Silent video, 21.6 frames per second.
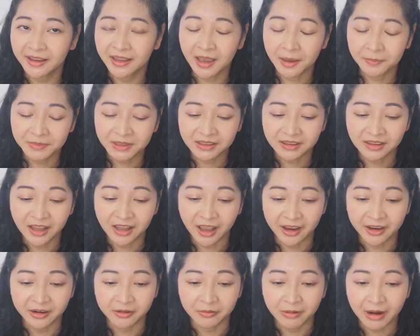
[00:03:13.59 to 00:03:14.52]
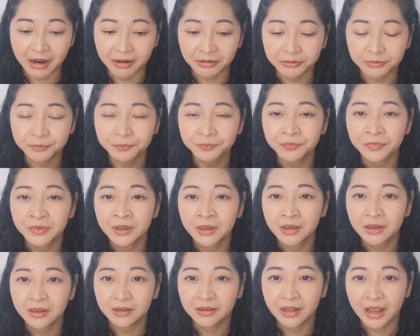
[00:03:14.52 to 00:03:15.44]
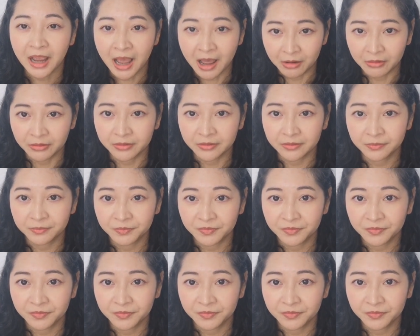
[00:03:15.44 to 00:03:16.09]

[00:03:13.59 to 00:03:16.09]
kept it lying around. Now,